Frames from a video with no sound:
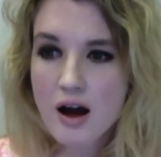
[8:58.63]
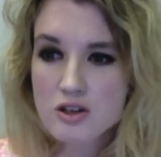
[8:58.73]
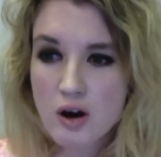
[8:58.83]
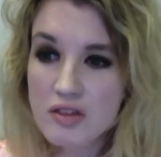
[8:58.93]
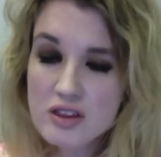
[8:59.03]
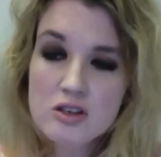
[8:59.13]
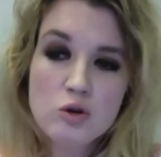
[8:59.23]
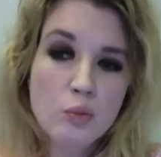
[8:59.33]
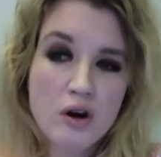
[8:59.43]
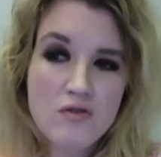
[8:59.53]
So I think these
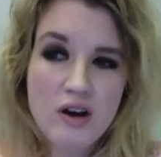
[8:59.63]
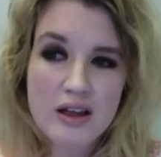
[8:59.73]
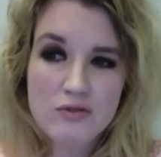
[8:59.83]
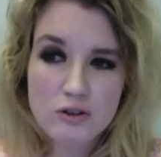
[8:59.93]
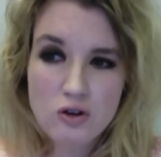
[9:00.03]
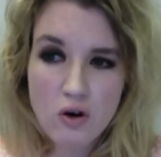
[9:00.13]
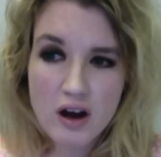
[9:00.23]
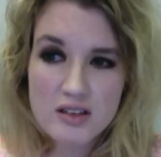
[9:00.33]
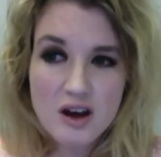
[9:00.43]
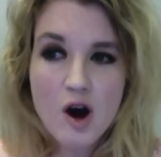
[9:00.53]
are pretty faithful
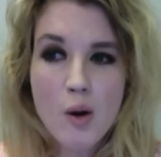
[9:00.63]
toys.